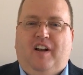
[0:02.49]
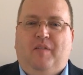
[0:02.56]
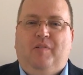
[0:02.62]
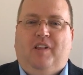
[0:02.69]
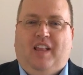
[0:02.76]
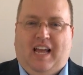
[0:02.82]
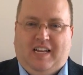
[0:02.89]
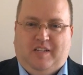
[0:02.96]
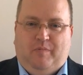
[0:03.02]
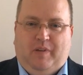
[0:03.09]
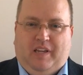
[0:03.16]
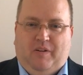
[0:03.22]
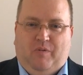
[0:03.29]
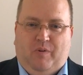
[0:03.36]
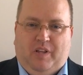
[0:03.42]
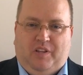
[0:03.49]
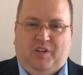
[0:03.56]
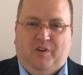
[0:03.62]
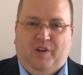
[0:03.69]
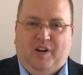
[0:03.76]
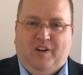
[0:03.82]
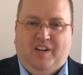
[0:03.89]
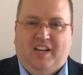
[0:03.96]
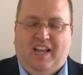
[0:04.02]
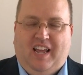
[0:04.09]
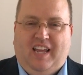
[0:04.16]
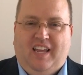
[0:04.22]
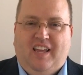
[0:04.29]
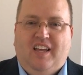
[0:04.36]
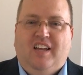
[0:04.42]
and I'm glad to be with you here
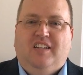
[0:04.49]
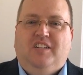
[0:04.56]
today